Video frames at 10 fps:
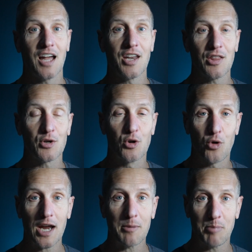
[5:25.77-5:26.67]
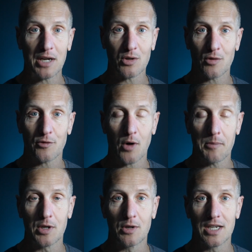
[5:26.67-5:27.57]
Another great bundle
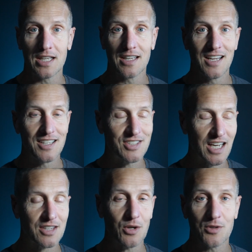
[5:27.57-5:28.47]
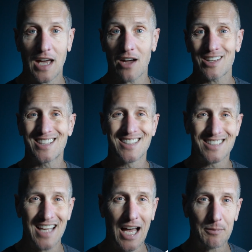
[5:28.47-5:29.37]
from Unity. Check those out. It
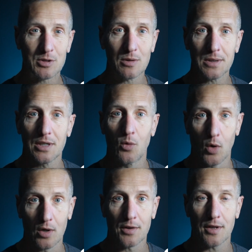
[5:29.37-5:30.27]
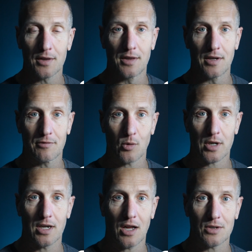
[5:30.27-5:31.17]
is absolutely worth the
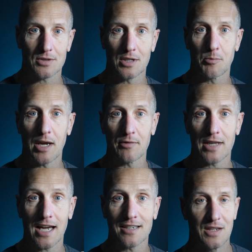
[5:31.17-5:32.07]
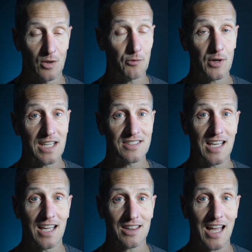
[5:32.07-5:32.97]
forty dollars that you pay for that. Don't forget to
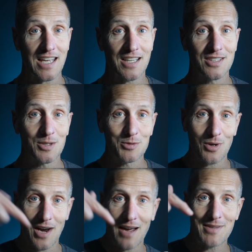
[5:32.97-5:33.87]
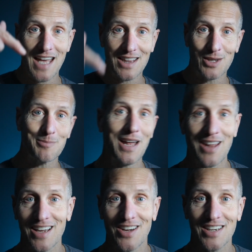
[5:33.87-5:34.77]
hit like, subscribe, and that little
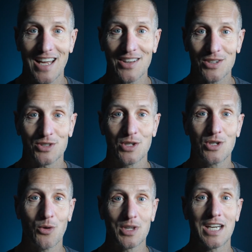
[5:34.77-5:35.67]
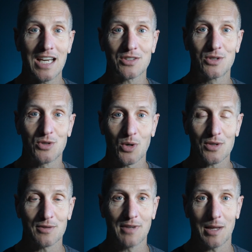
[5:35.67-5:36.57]
bell icon down there so you know when the next
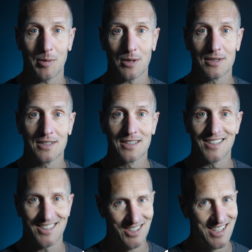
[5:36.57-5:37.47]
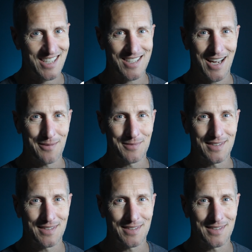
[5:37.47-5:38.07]
tutorial is available. Until next time.